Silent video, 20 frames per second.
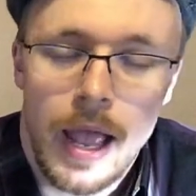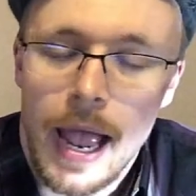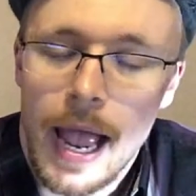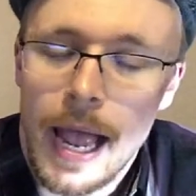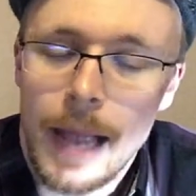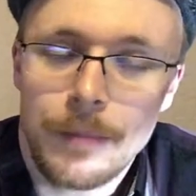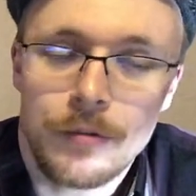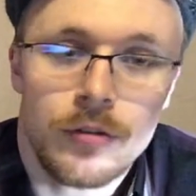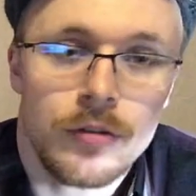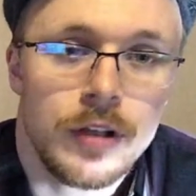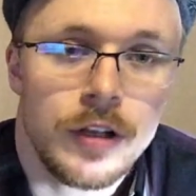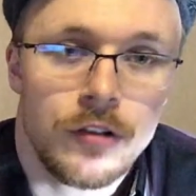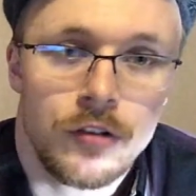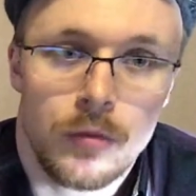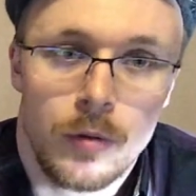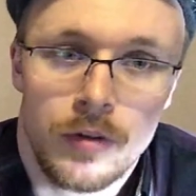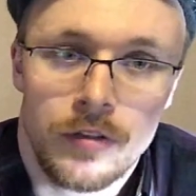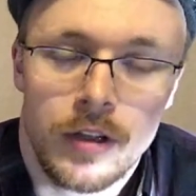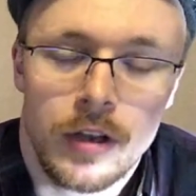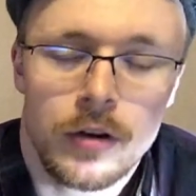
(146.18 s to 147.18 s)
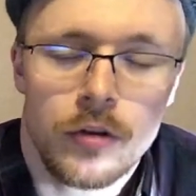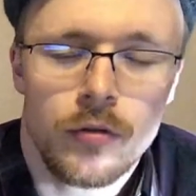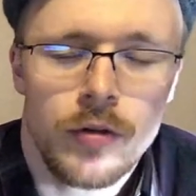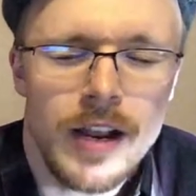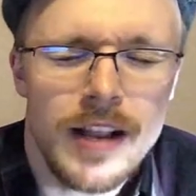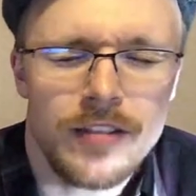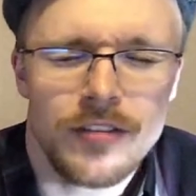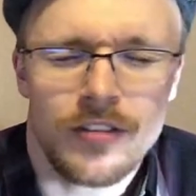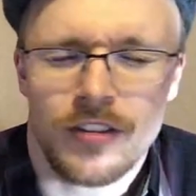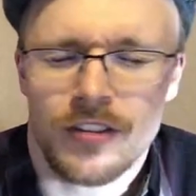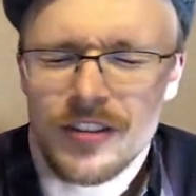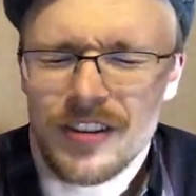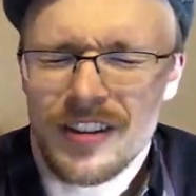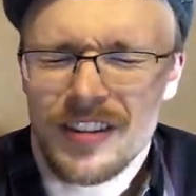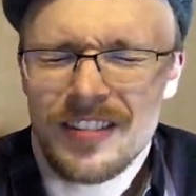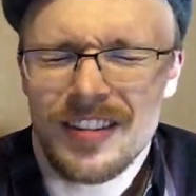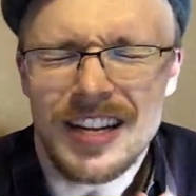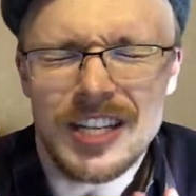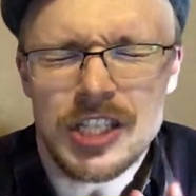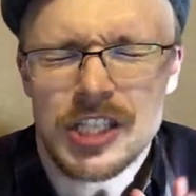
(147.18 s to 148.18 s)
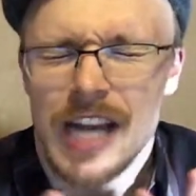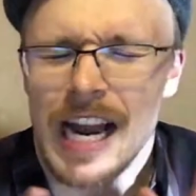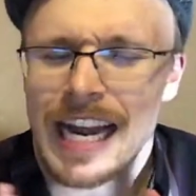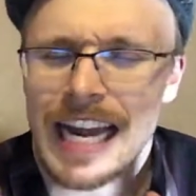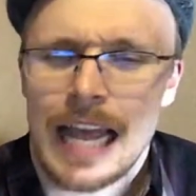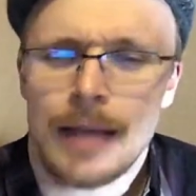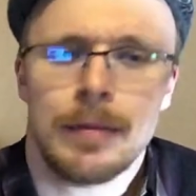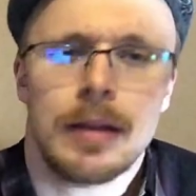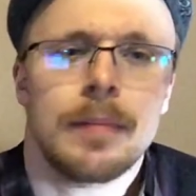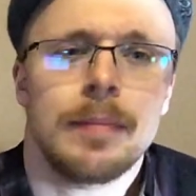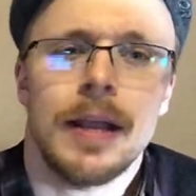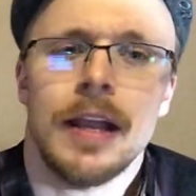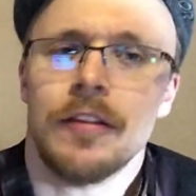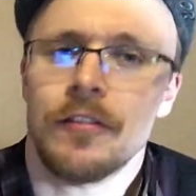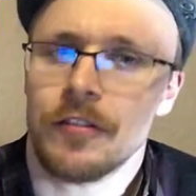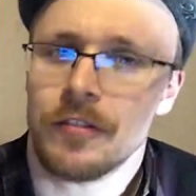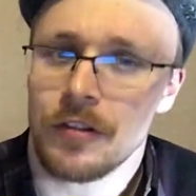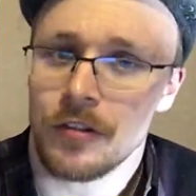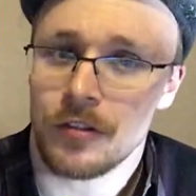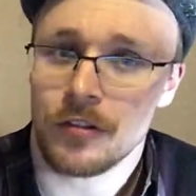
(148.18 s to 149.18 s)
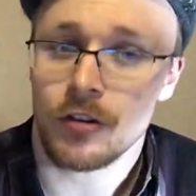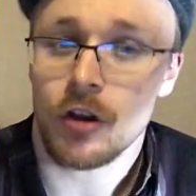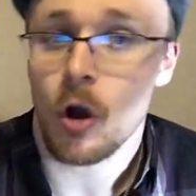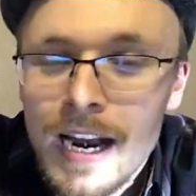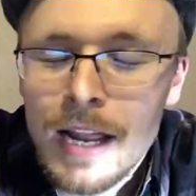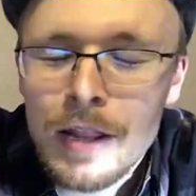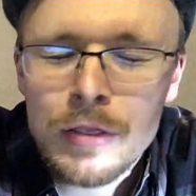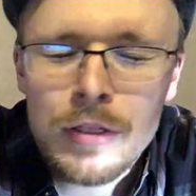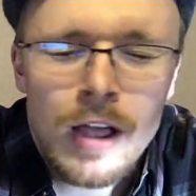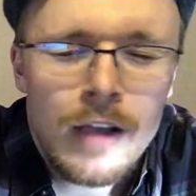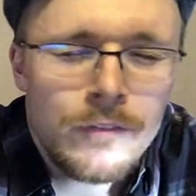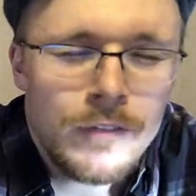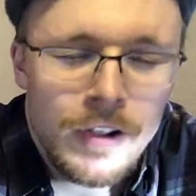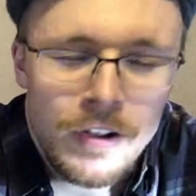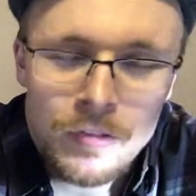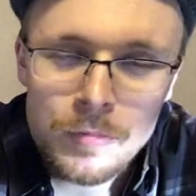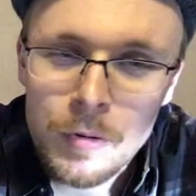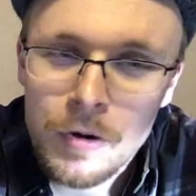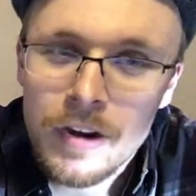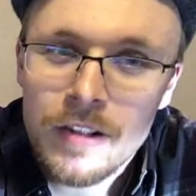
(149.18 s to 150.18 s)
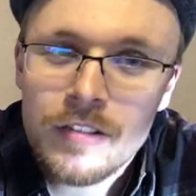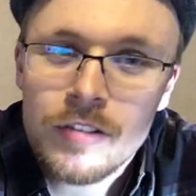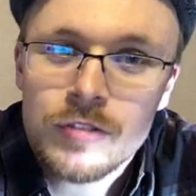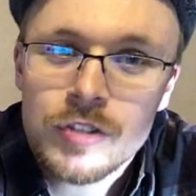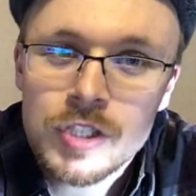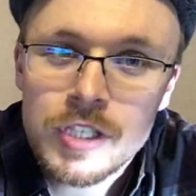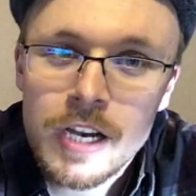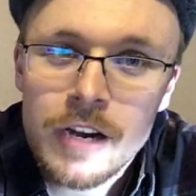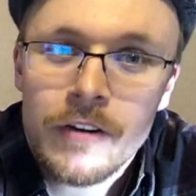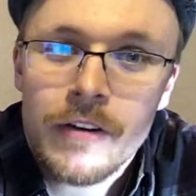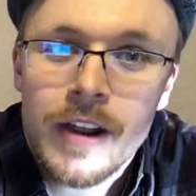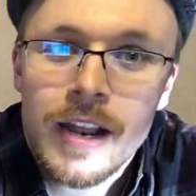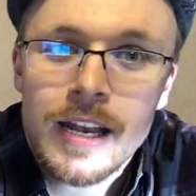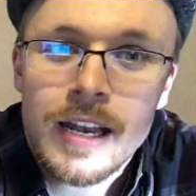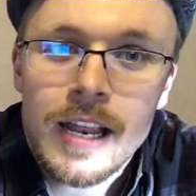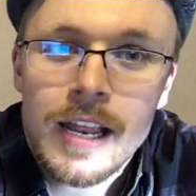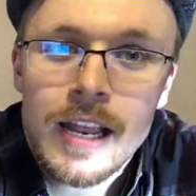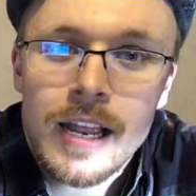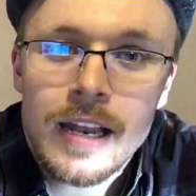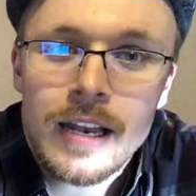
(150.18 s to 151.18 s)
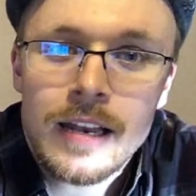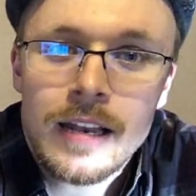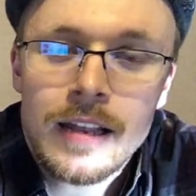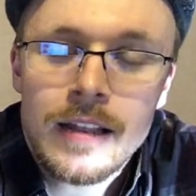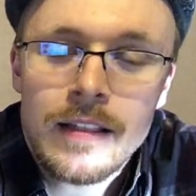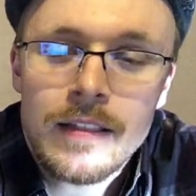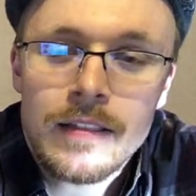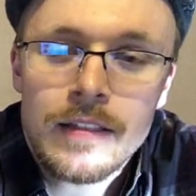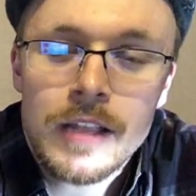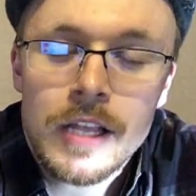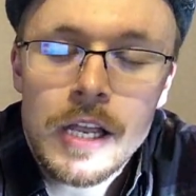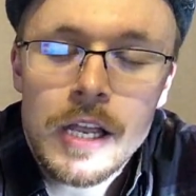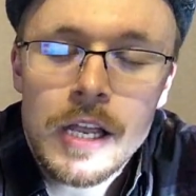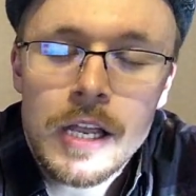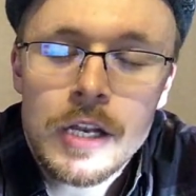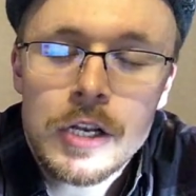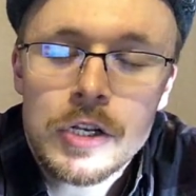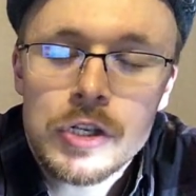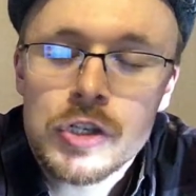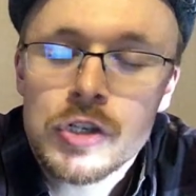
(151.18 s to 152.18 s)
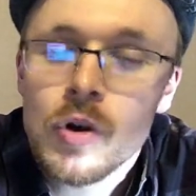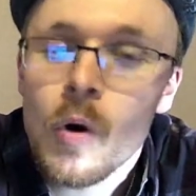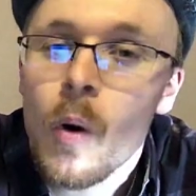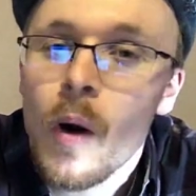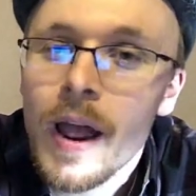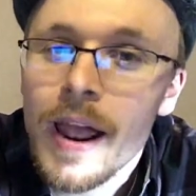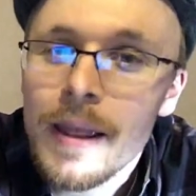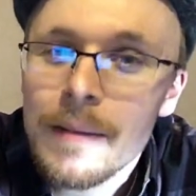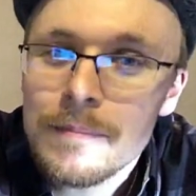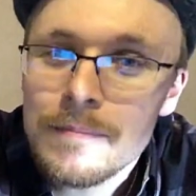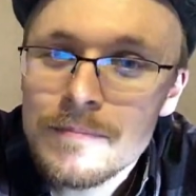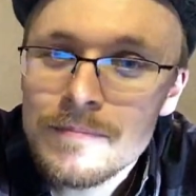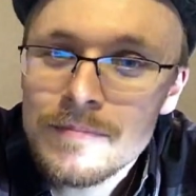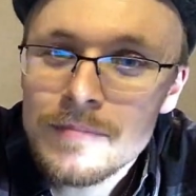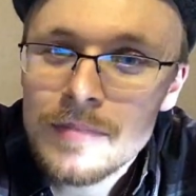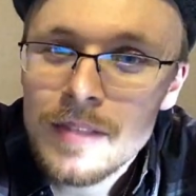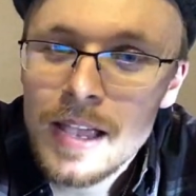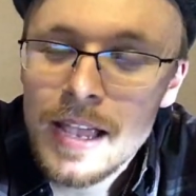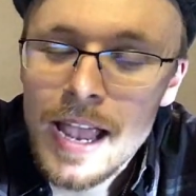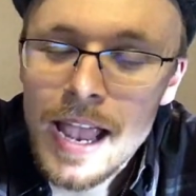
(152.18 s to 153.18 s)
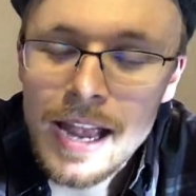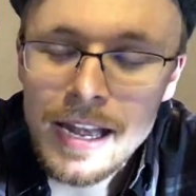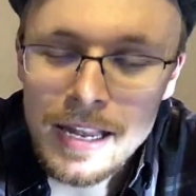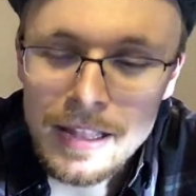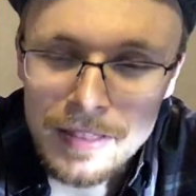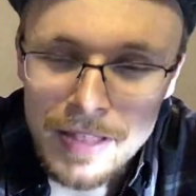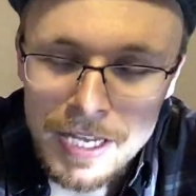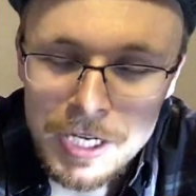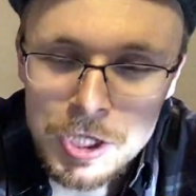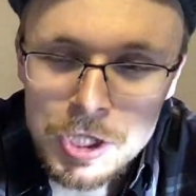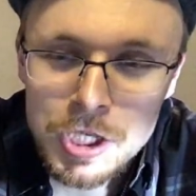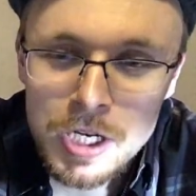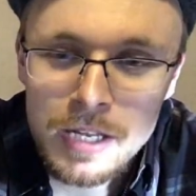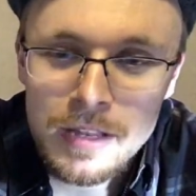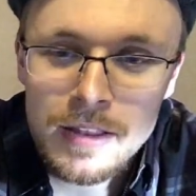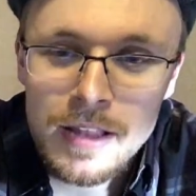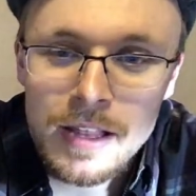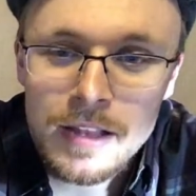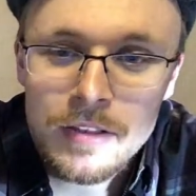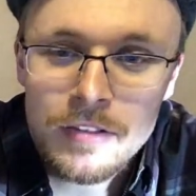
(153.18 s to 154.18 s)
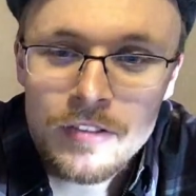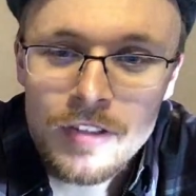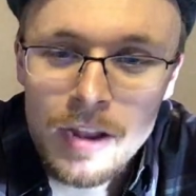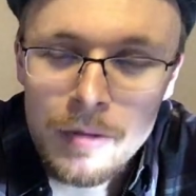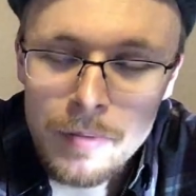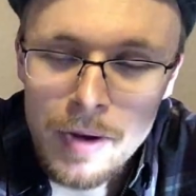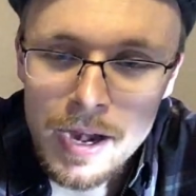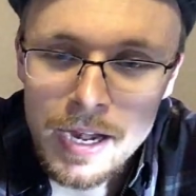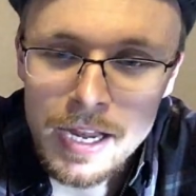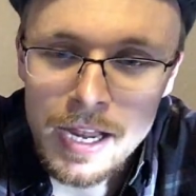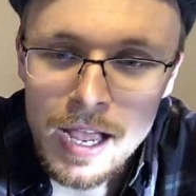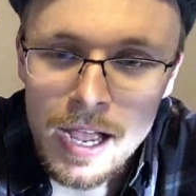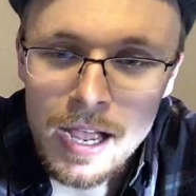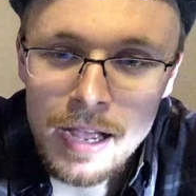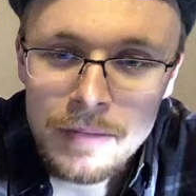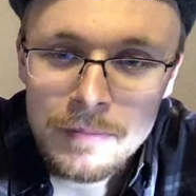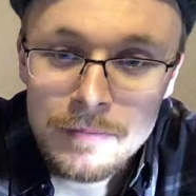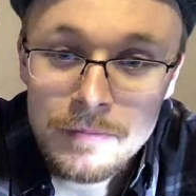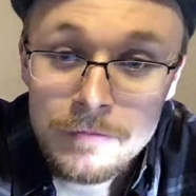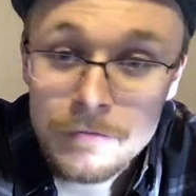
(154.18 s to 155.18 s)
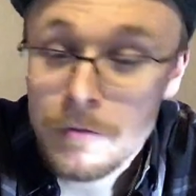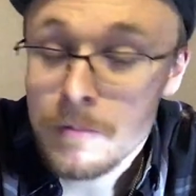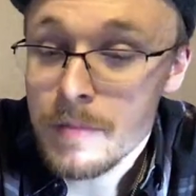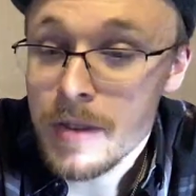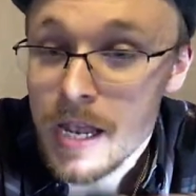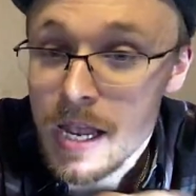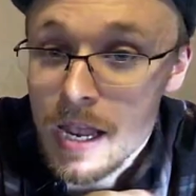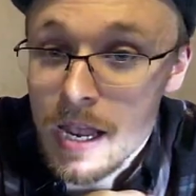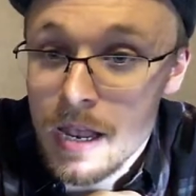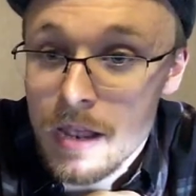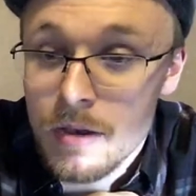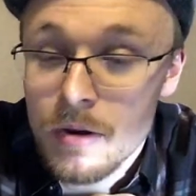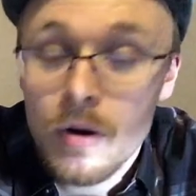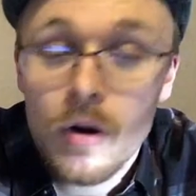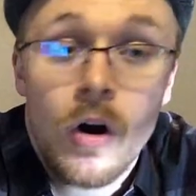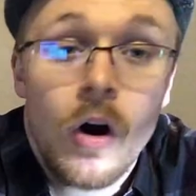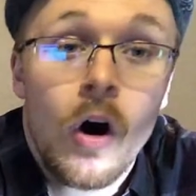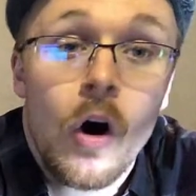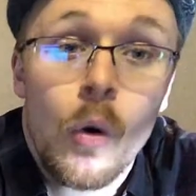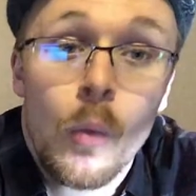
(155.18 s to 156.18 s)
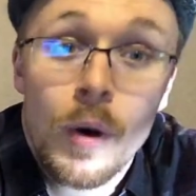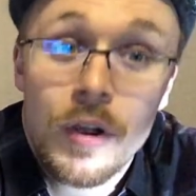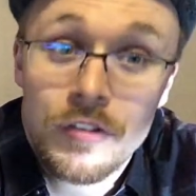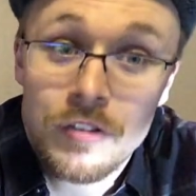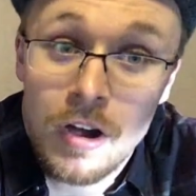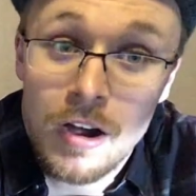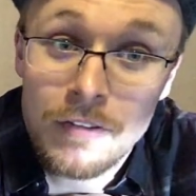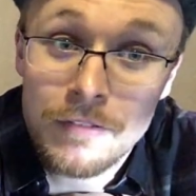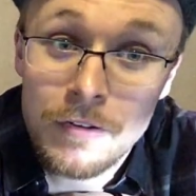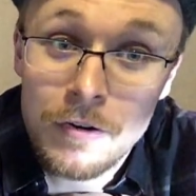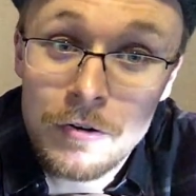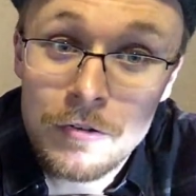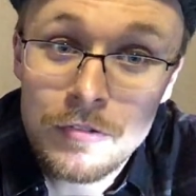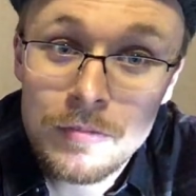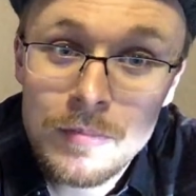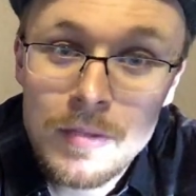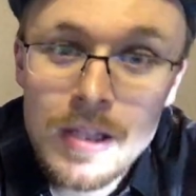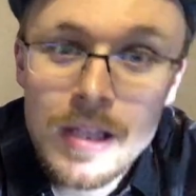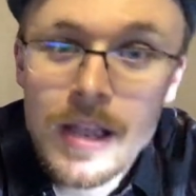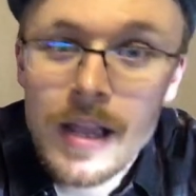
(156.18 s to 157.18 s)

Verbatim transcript: absolutely exquisite, creates such dynamic pieces in scope. I love the experience of sharing in the joy and elation that Sirenia, for me, always offers.